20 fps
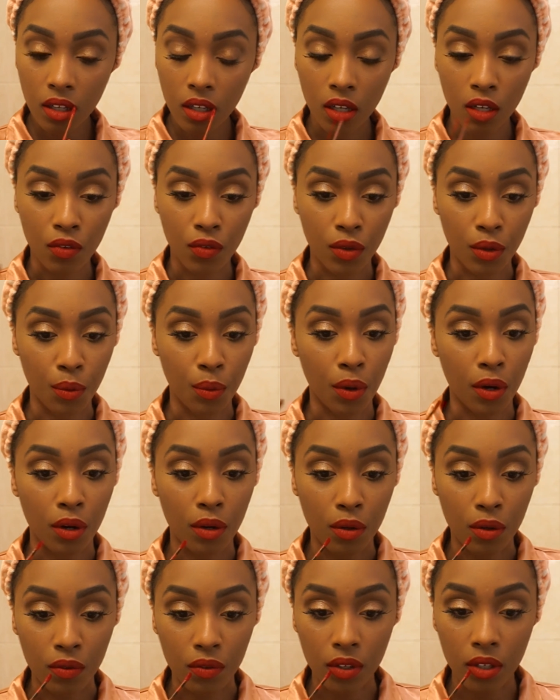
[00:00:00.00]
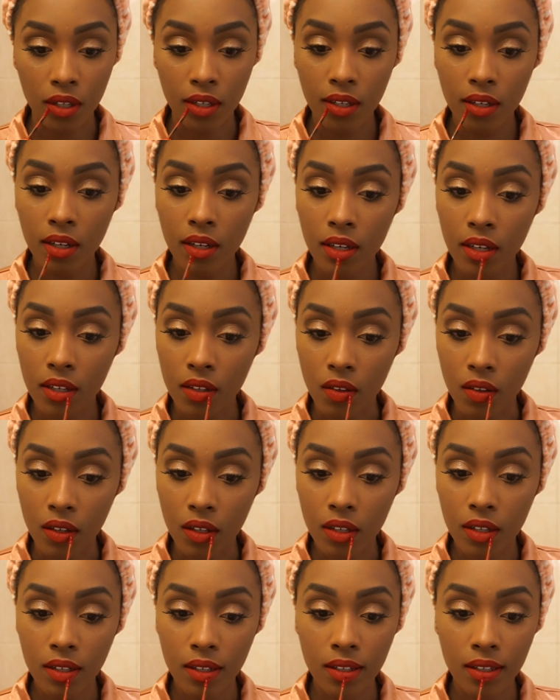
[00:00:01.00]
If you want to overline it, you
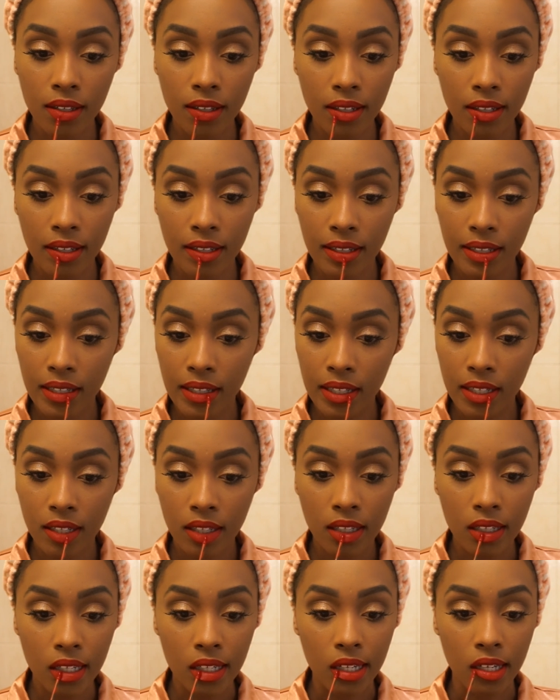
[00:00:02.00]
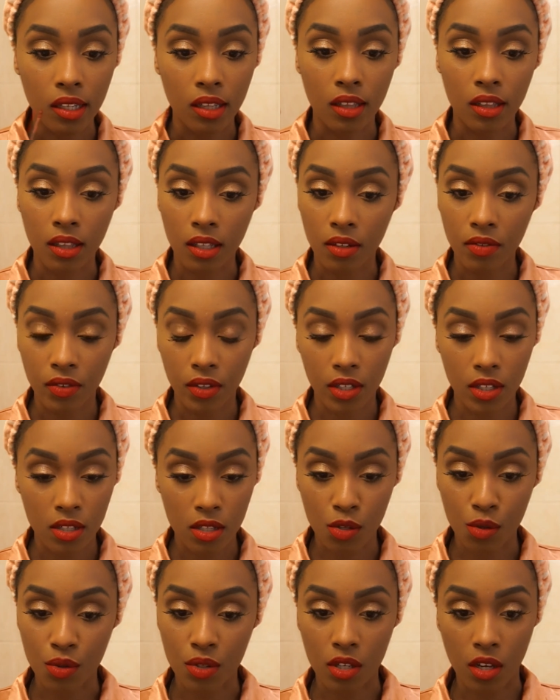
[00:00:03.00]
can. Love
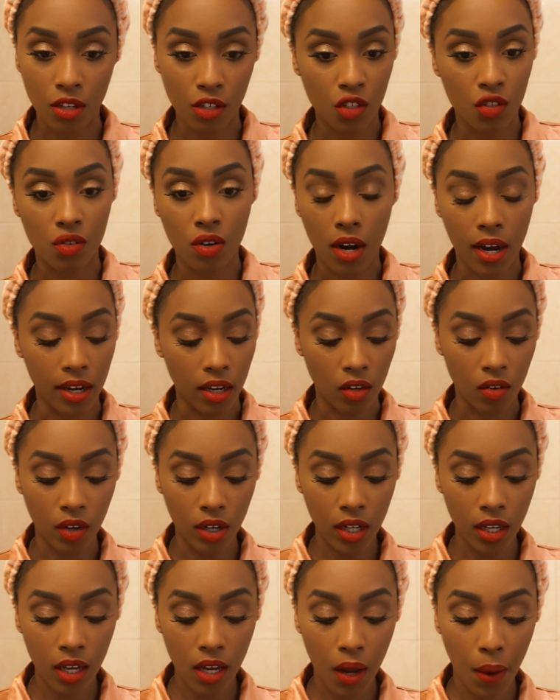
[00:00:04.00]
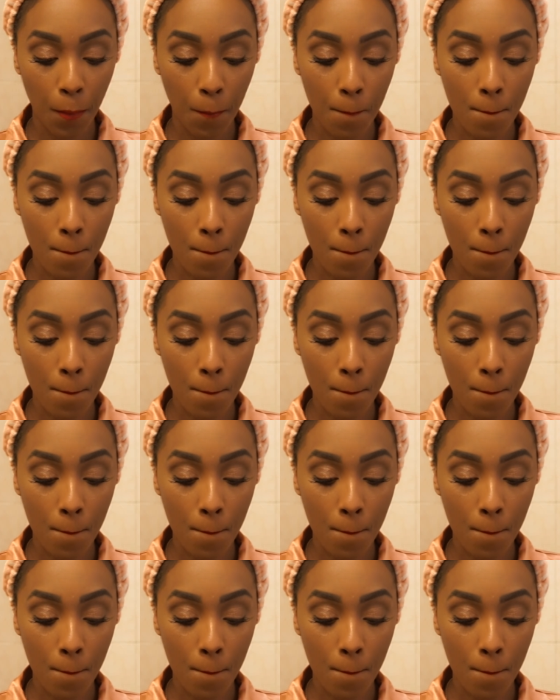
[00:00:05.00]
this. You see it's drying already.